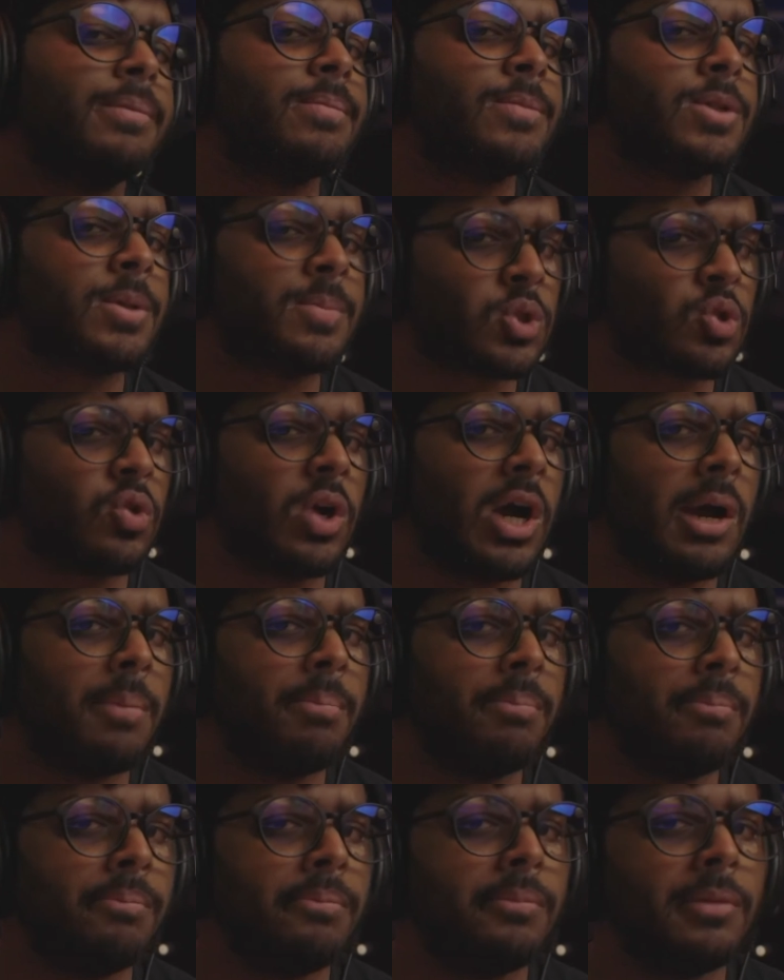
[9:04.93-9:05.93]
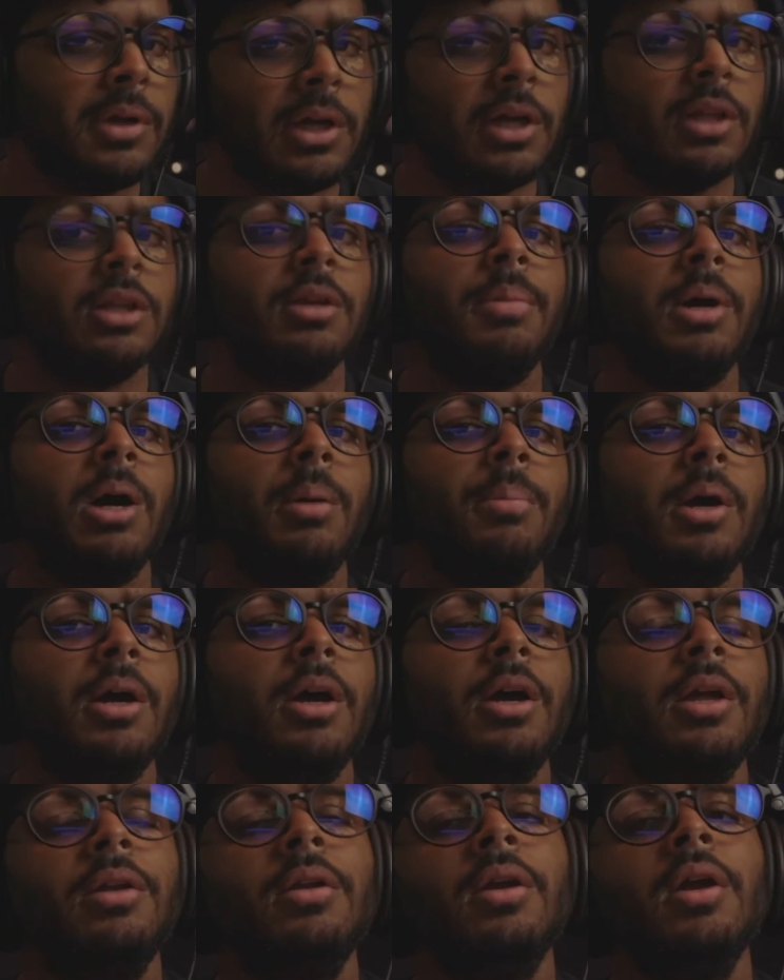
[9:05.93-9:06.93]
Subscribe, hit the bell
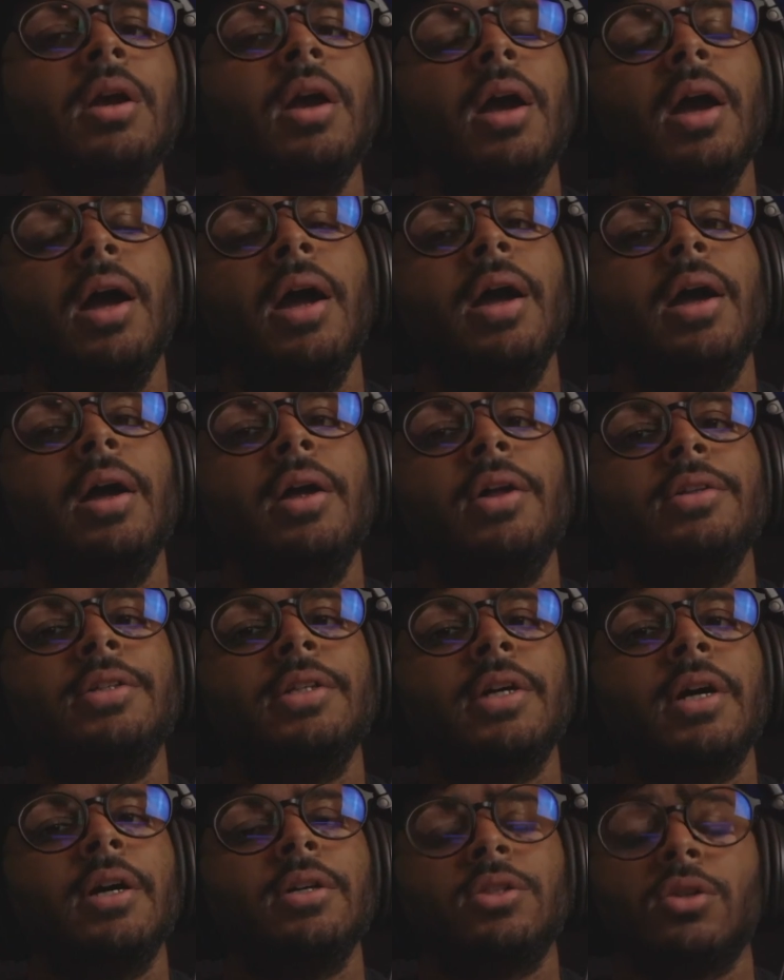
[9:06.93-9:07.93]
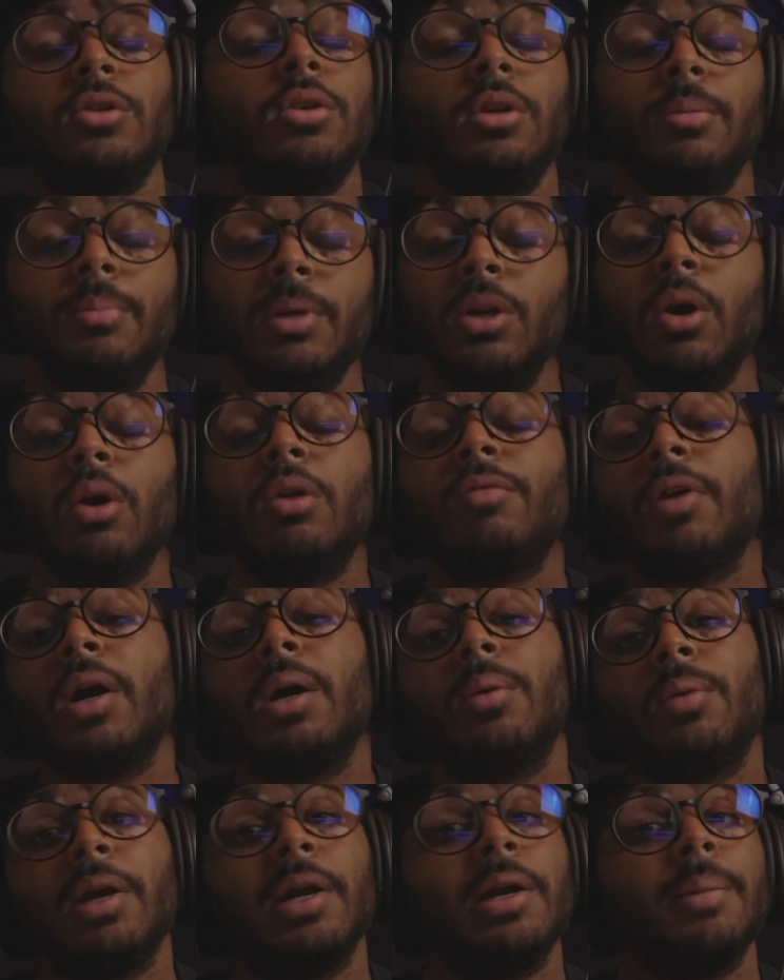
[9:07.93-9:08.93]
button, and so you can be
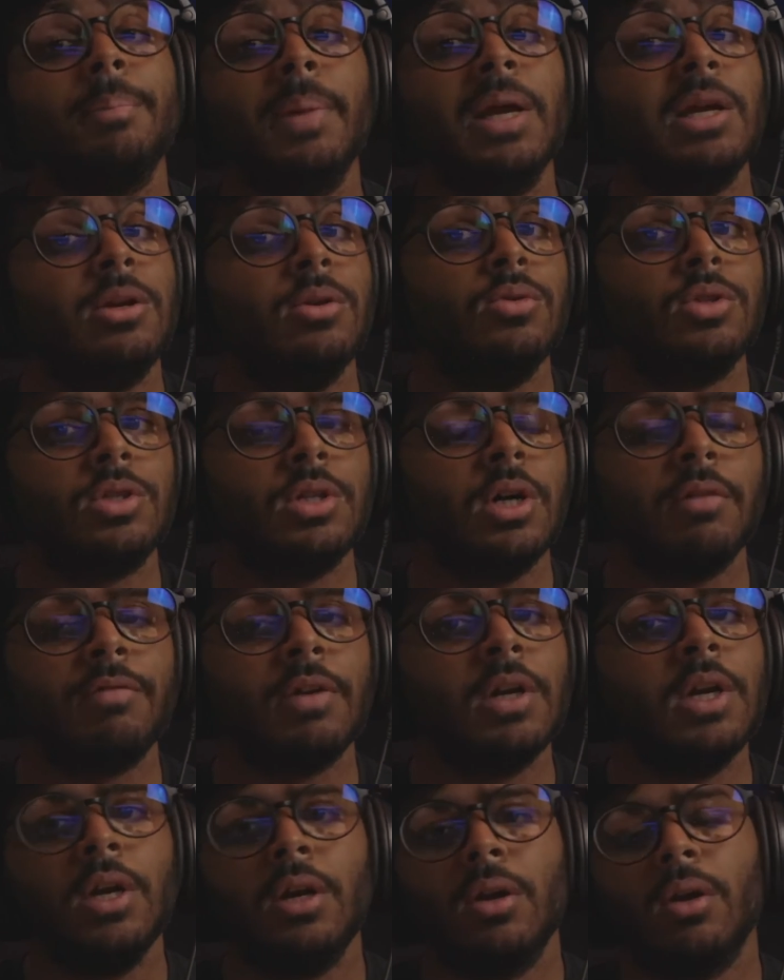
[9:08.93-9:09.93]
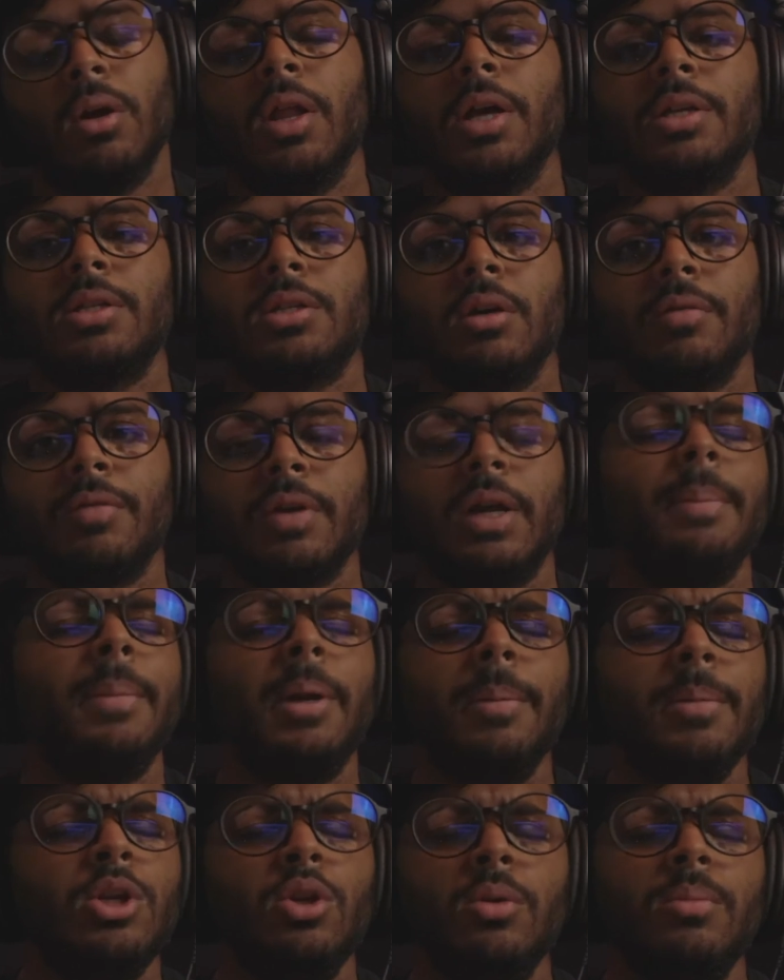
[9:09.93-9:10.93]
notified when I make new stuff and all that stuff. And I'm
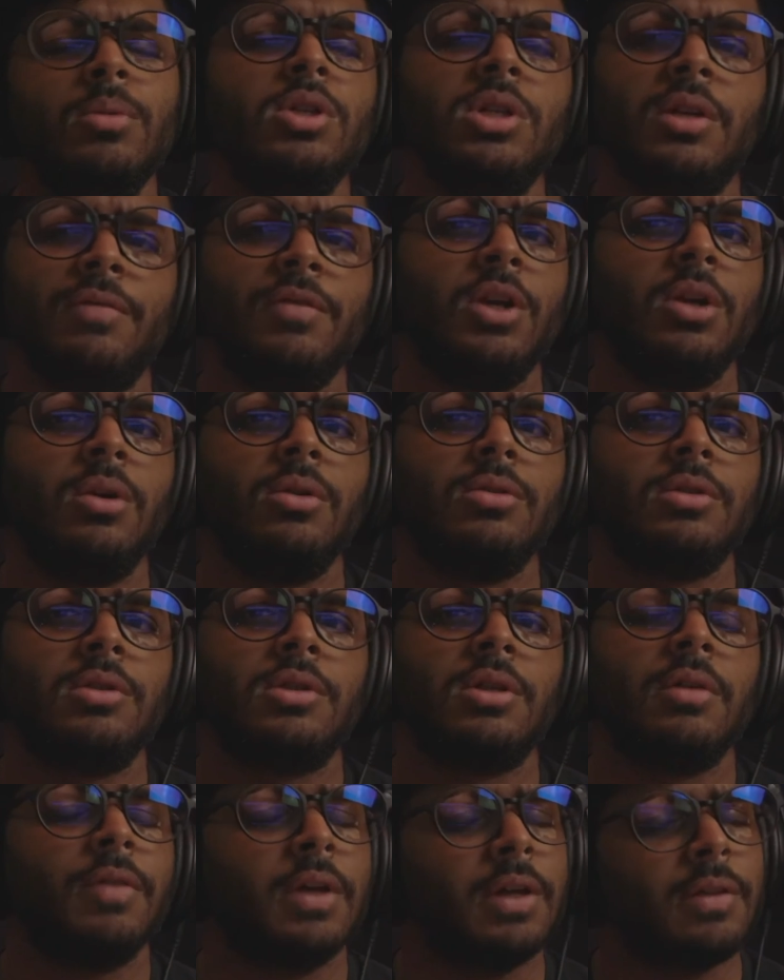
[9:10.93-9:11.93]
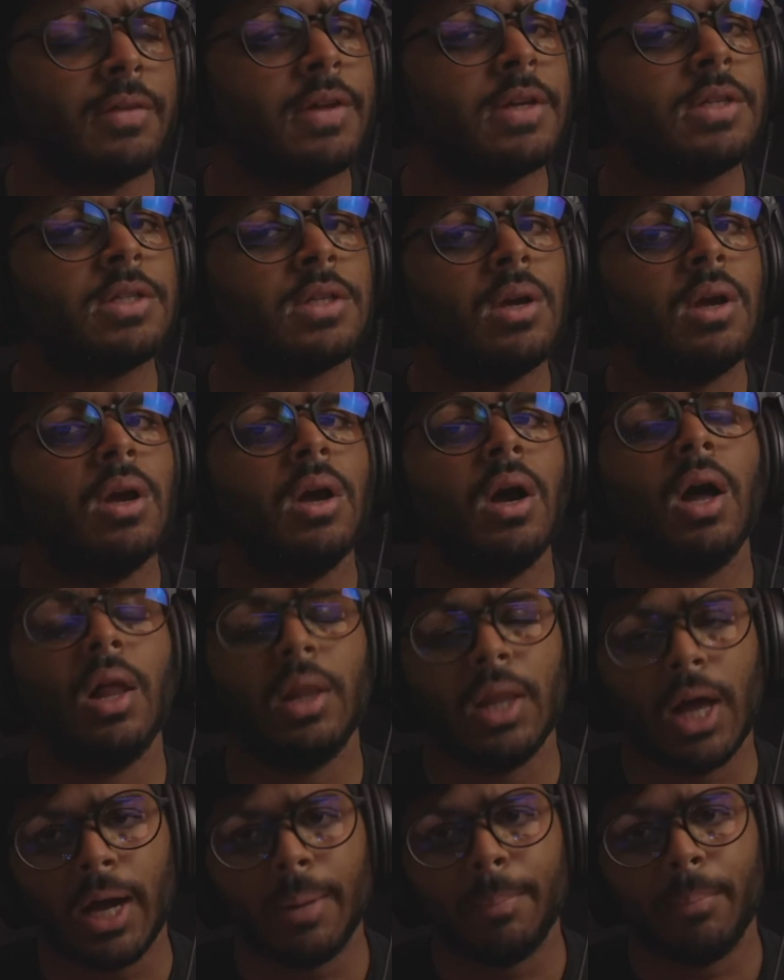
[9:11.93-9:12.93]
gonna be doing music videos and stuff like this a
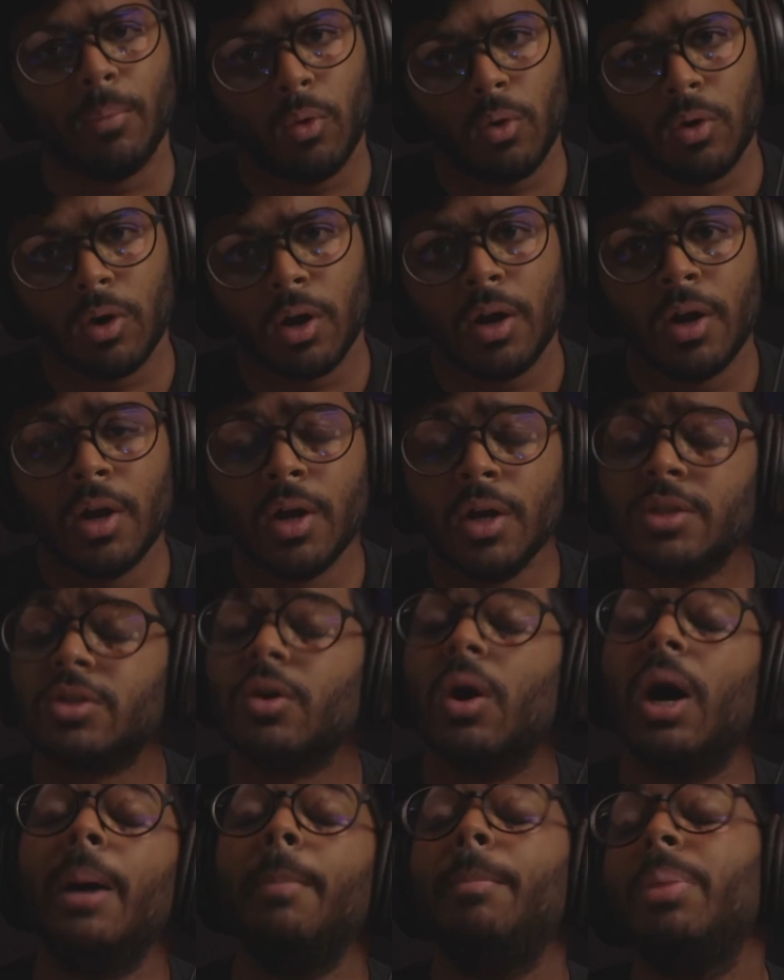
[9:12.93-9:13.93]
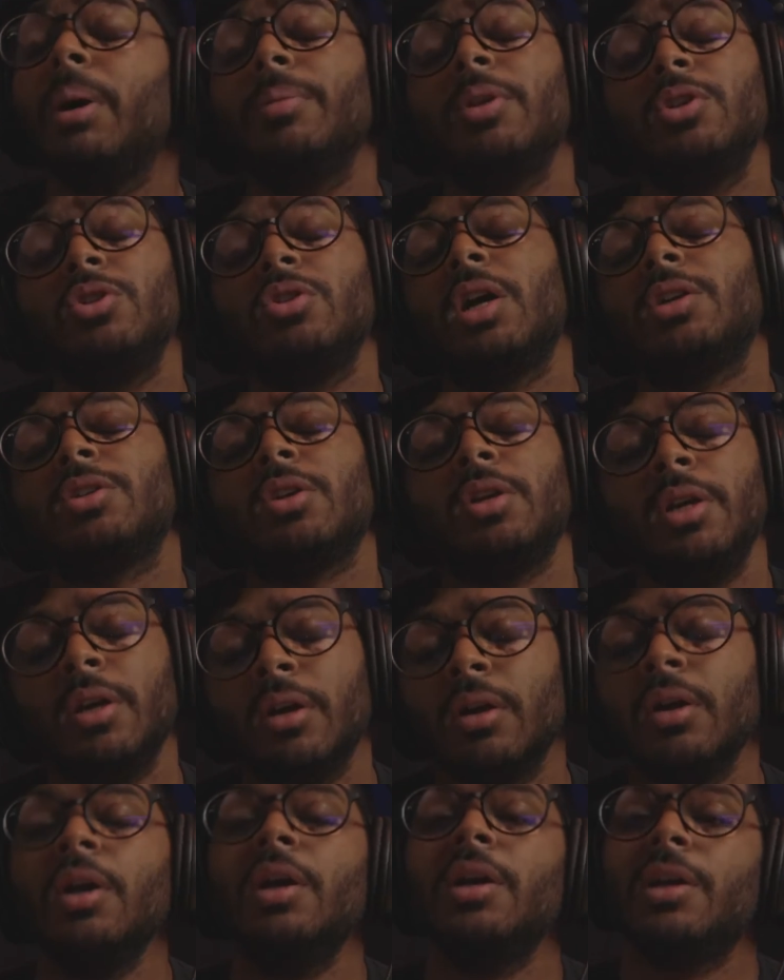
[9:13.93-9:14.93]
lot more. So I'm pumped that you guys are
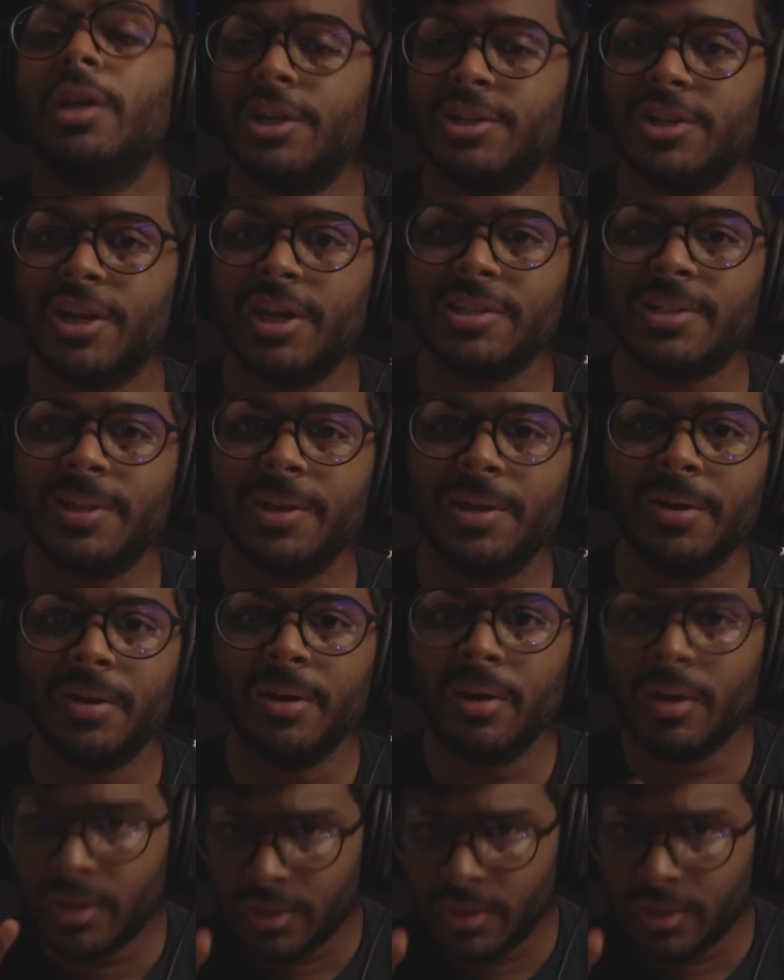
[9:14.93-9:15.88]
here. Catch you guys later.